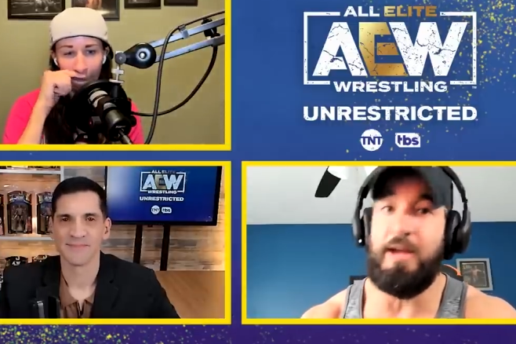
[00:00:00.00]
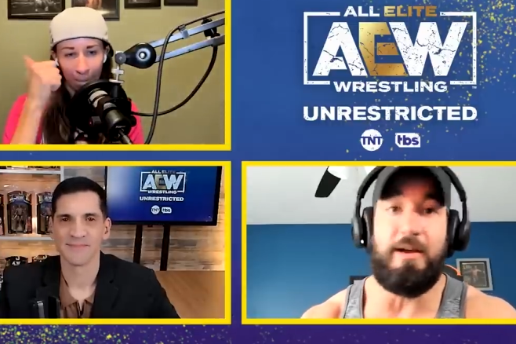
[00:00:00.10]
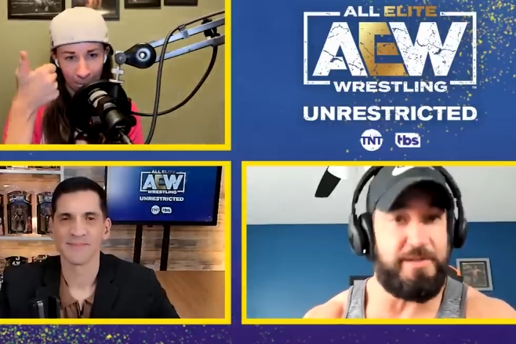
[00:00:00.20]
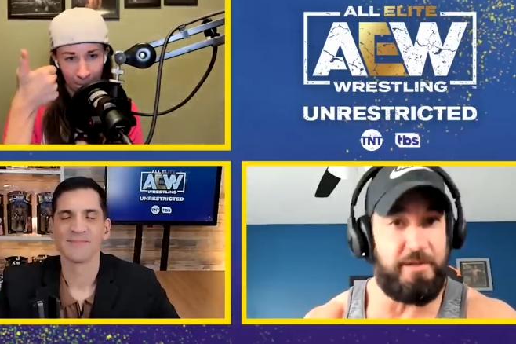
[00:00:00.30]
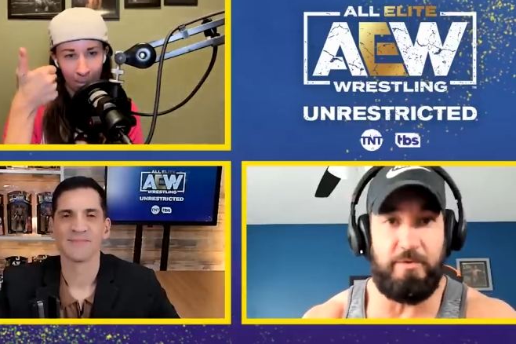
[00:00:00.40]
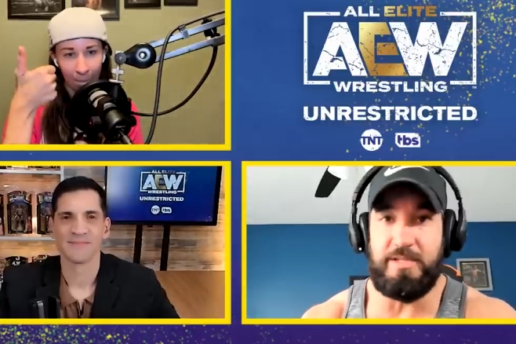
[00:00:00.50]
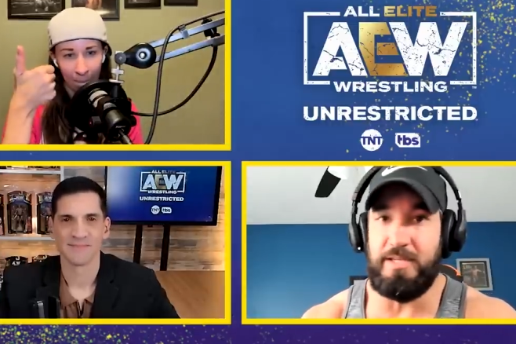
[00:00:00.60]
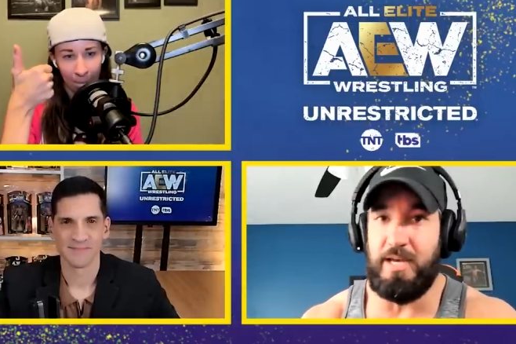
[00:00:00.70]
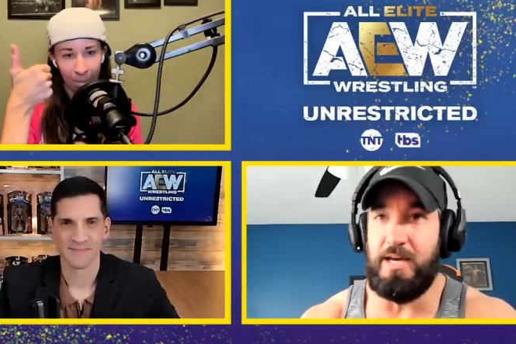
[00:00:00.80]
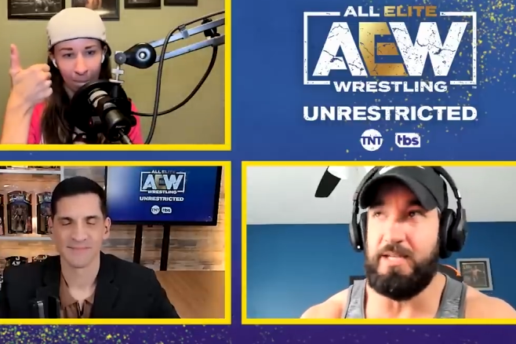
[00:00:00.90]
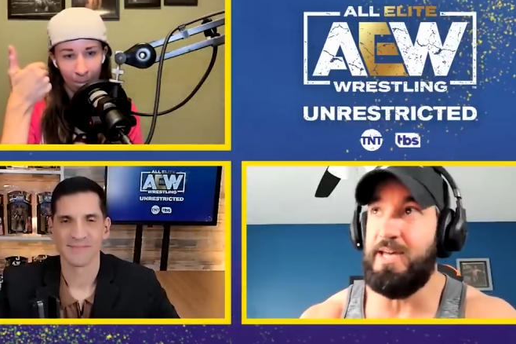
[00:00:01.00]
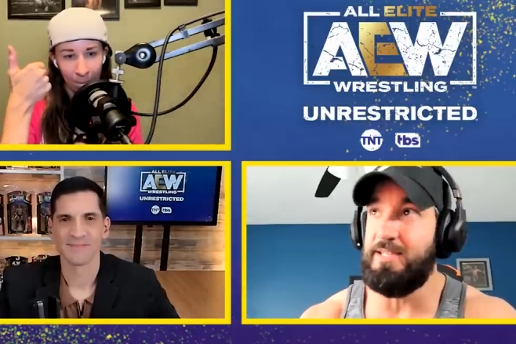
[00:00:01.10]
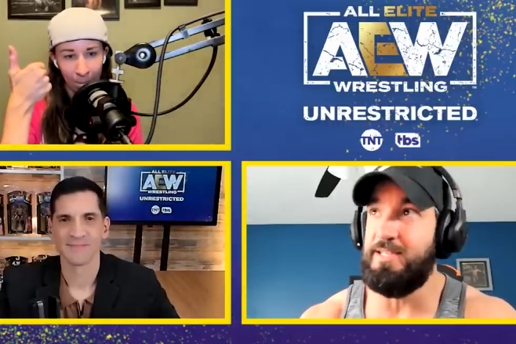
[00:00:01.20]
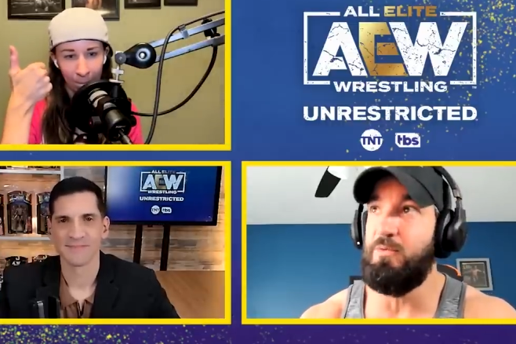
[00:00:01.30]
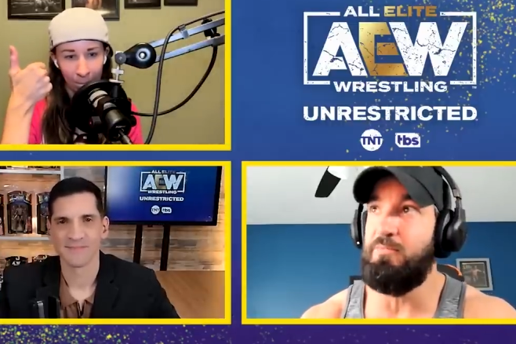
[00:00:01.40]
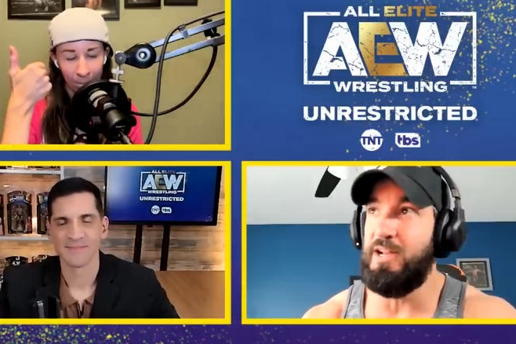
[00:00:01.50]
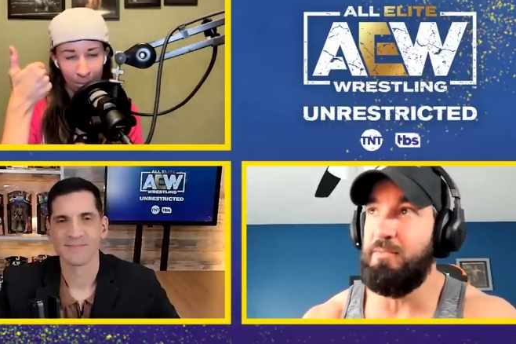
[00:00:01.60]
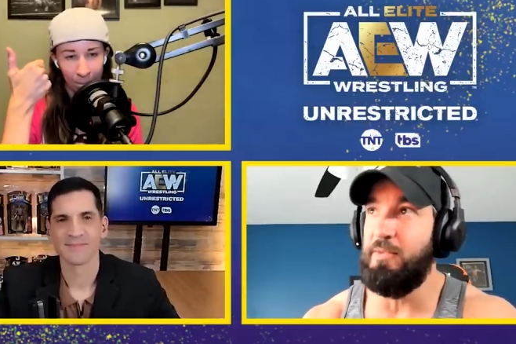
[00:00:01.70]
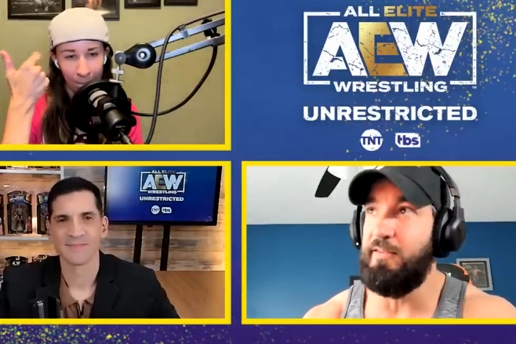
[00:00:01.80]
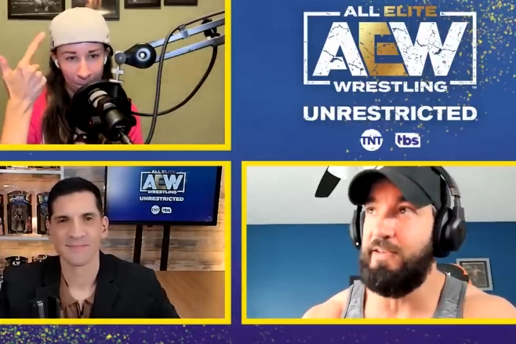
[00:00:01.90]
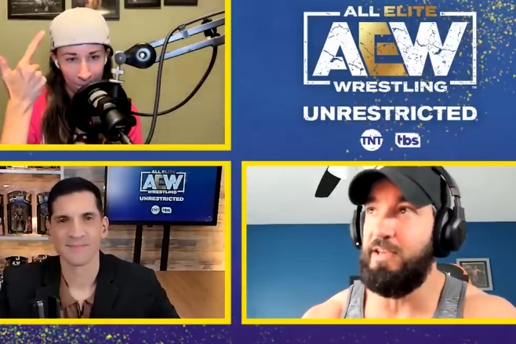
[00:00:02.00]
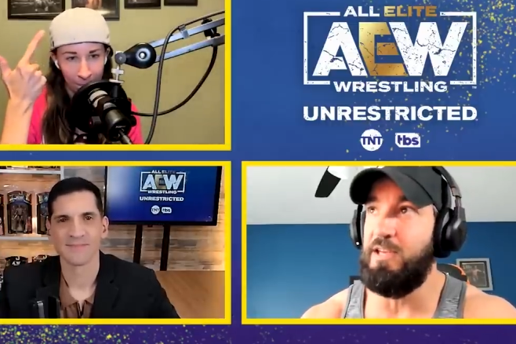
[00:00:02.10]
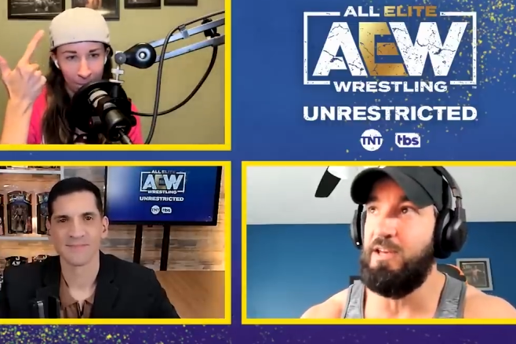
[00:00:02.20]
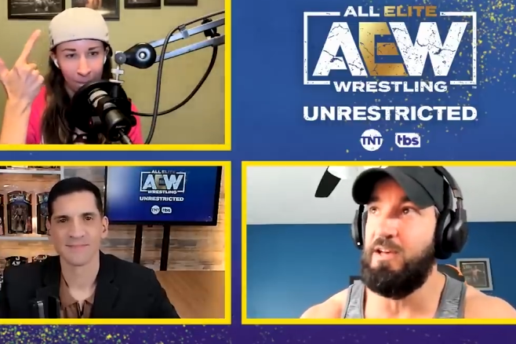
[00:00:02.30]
Speaker 1: I also was uh, a tag team with Buddy Murphy.